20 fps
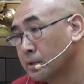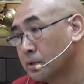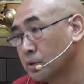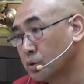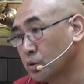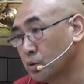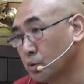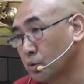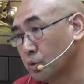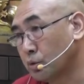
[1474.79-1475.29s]

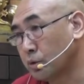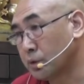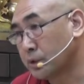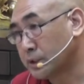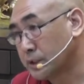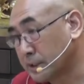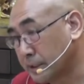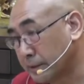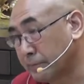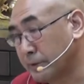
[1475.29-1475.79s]
So
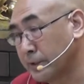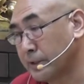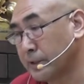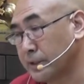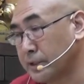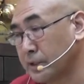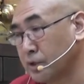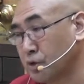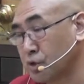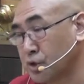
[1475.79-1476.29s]

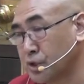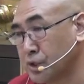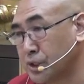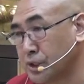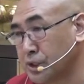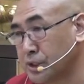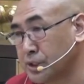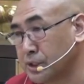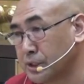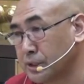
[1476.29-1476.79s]
receiving, you know,
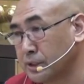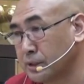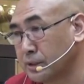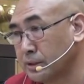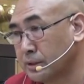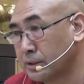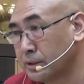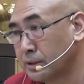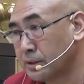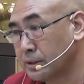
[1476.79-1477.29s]

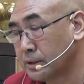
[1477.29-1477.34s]
teaching,